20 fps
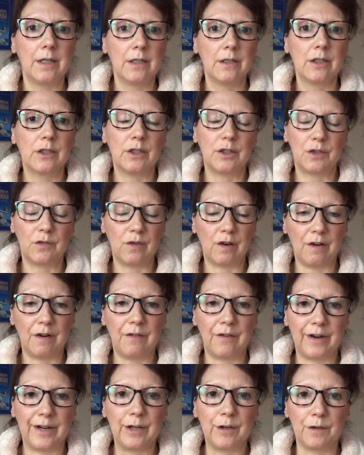So it's very,
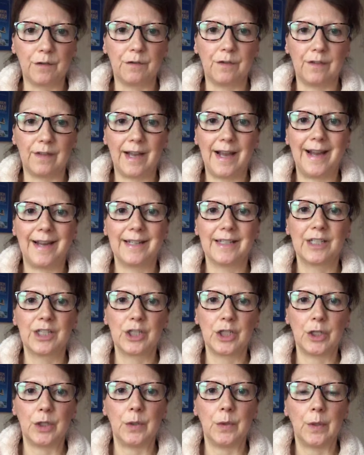very good for that.
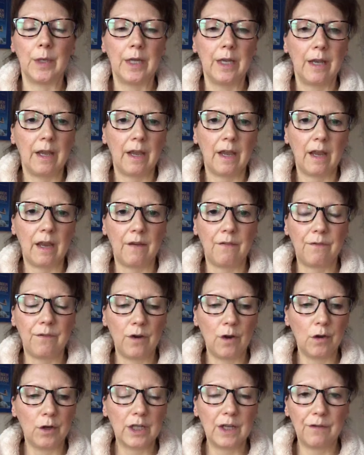So if
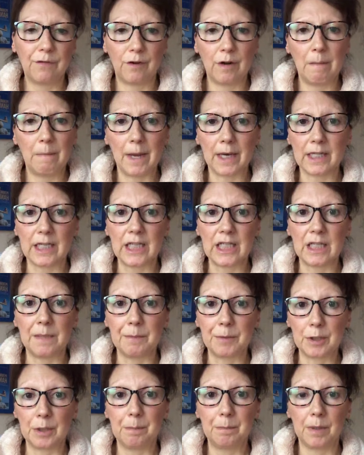you're looking for a magnesium
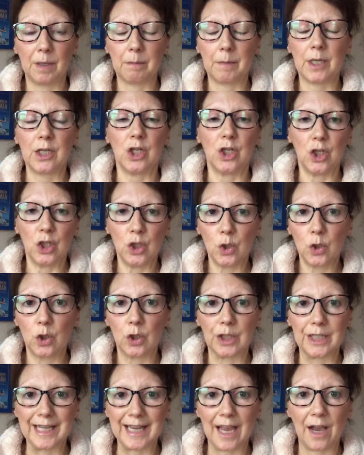supplement, you
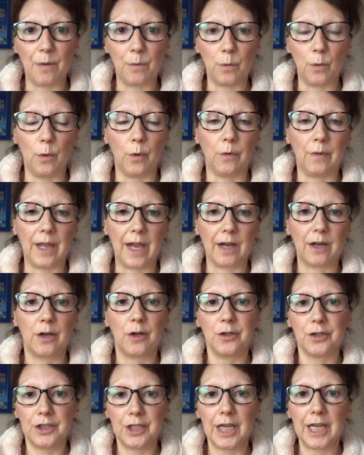could get one that
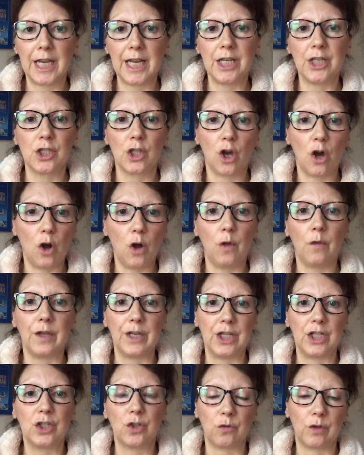contains all
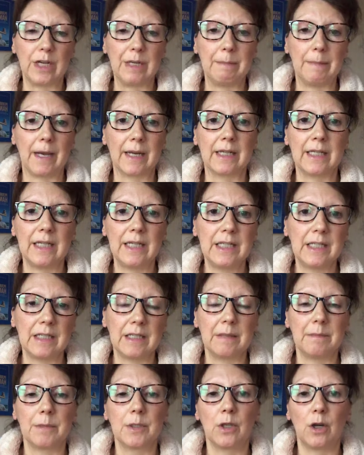these three
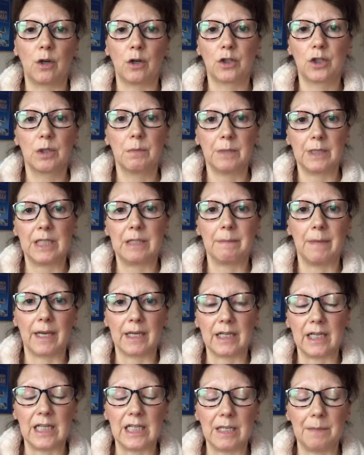magnesiums or some of these
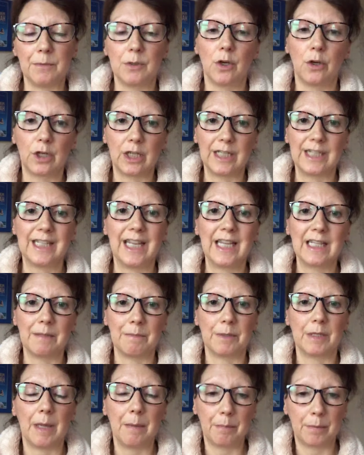magnesiums, or I can take them
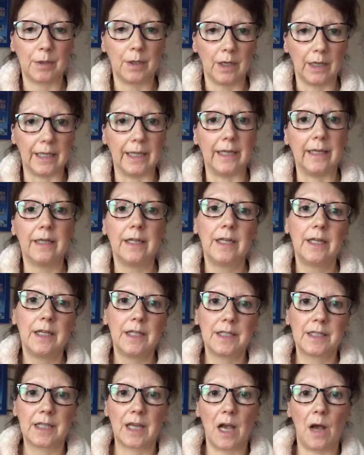separately
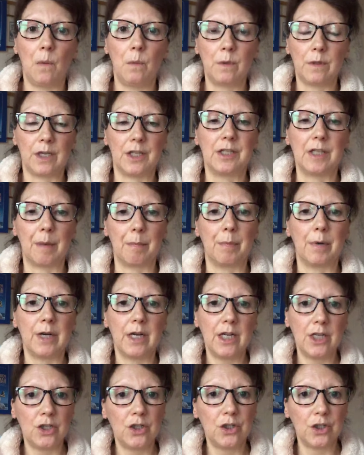to help with your separate
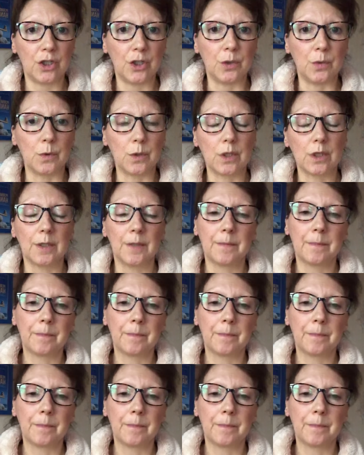issues.